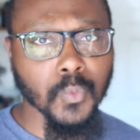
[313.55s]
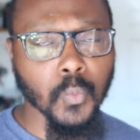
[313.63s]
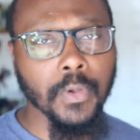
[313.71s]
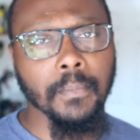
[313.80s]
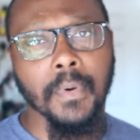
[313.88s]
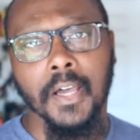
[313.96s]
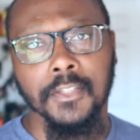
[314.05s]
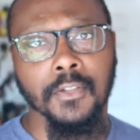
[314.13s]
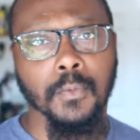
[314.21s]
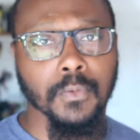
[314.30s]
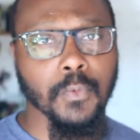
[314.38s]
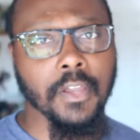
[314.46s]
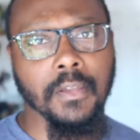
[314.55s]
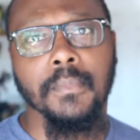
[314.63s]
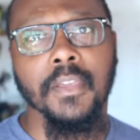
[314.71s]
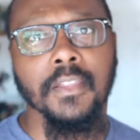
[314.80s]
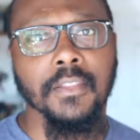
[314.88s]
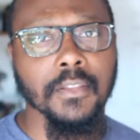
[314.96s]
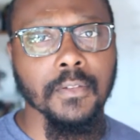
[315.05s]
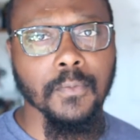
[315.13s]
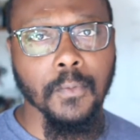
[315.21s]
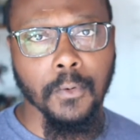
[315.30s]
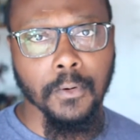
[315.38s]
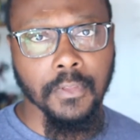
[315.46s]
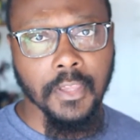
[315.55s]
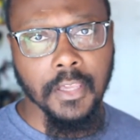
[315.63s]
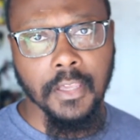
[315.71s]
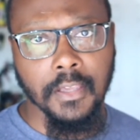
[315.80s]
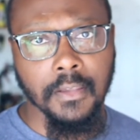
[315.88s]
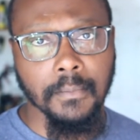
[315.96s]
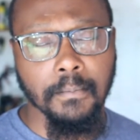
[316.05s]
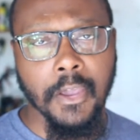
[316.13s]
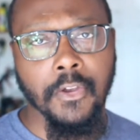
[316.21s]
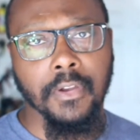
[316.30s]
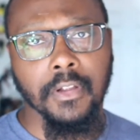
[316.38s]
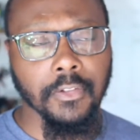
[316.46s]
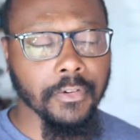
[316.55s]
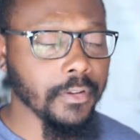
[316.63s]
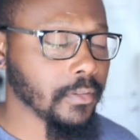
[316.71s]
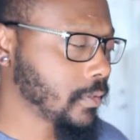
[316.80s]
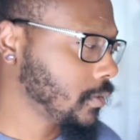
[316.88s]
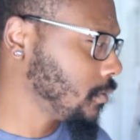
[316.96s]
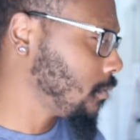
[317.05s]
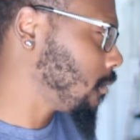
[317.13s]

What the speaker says: what Mazda would recommend for the bearing clearance.